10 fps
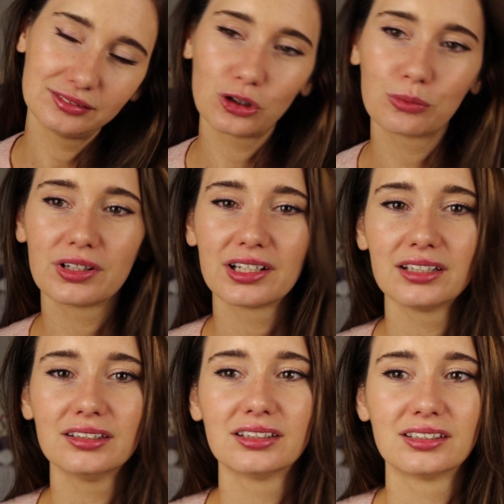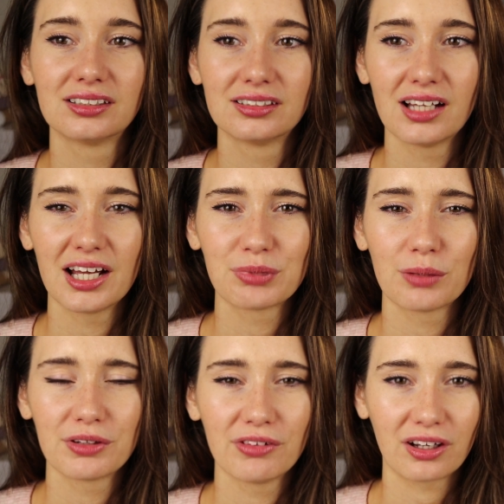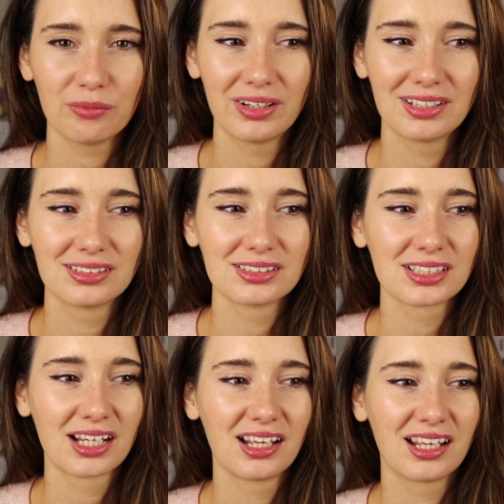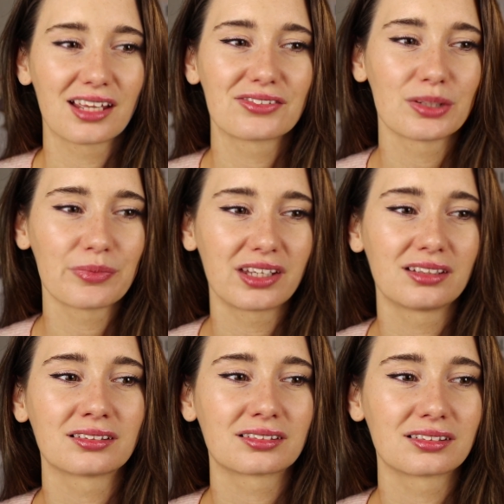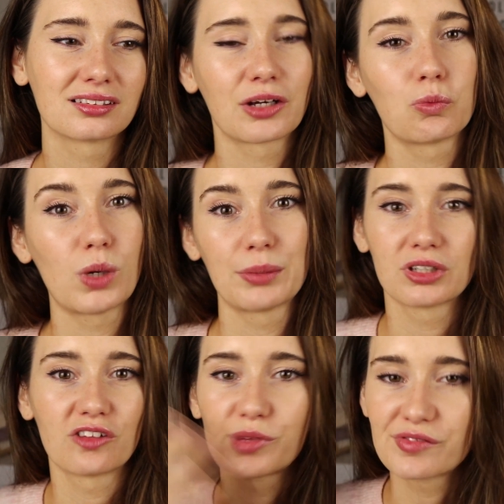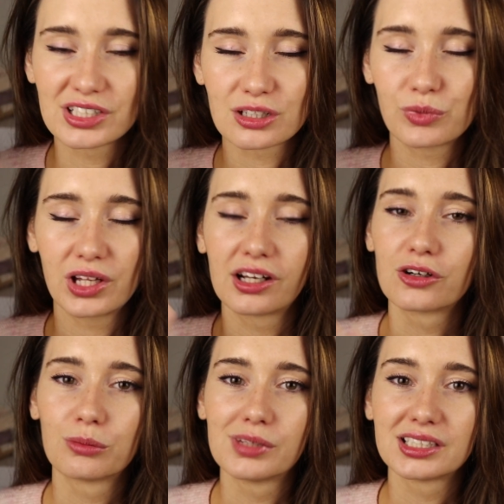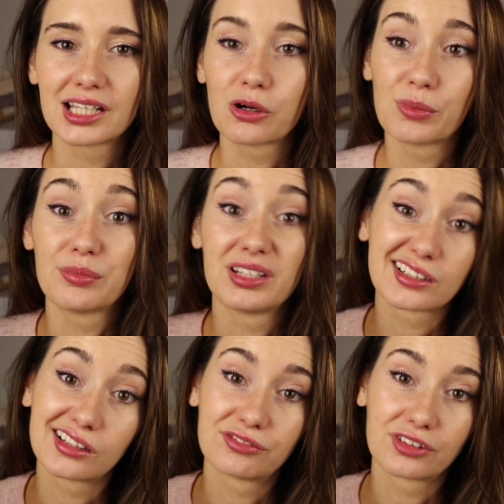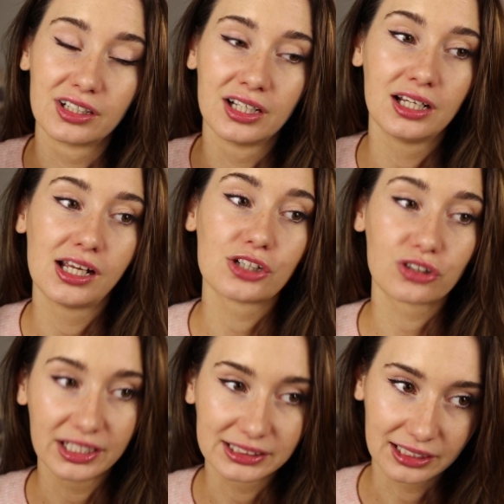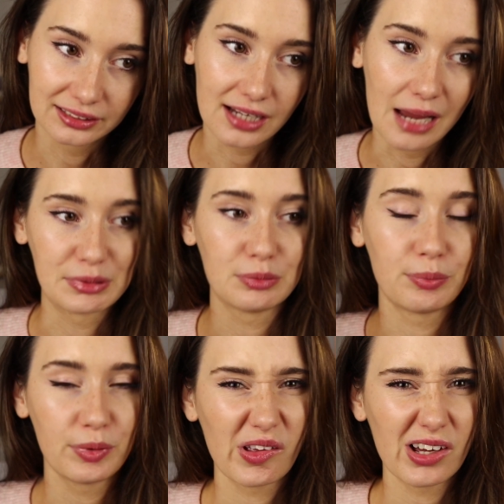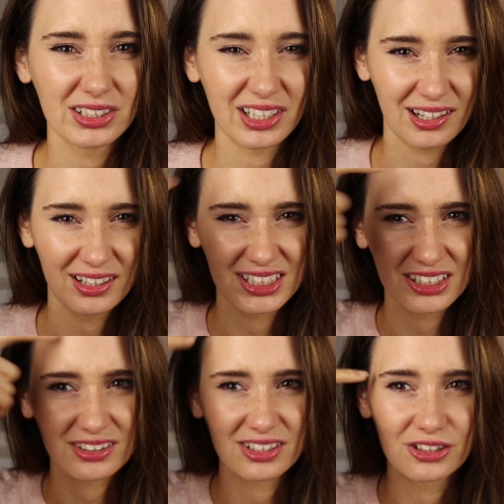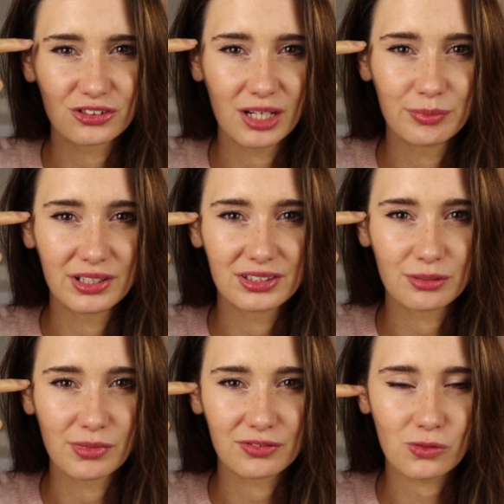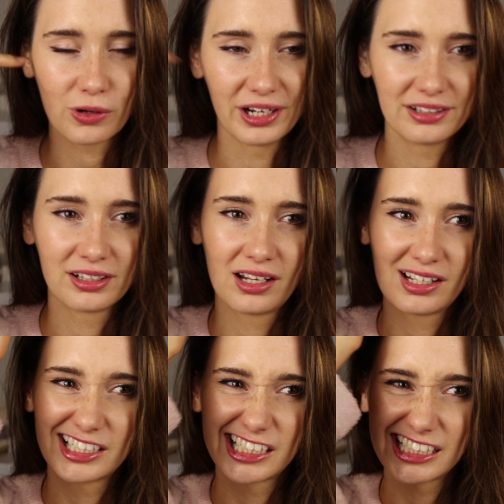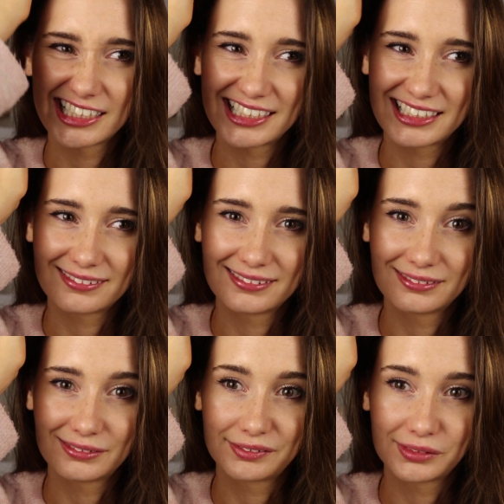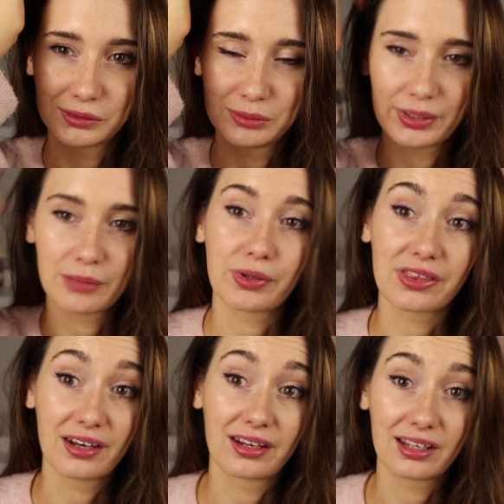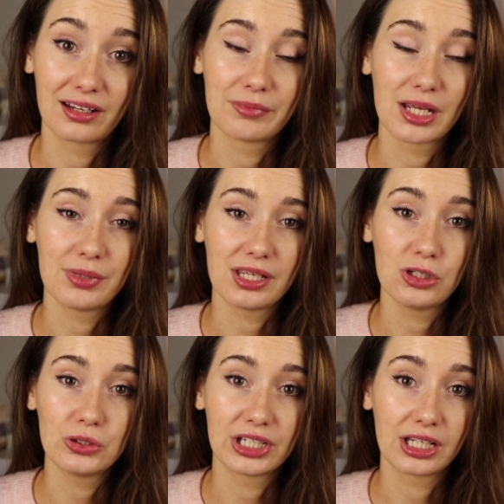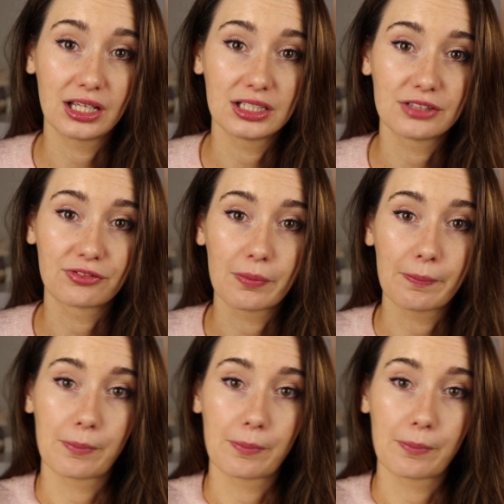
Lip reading: Normally, I'd probably recommend, if something like wipes off my face completely, I normally say, oh, maybe it's good for dry skin types, but because it kind of stuck to the dry bits on my forehead, I don't know if it would be. But then again, maybe using a different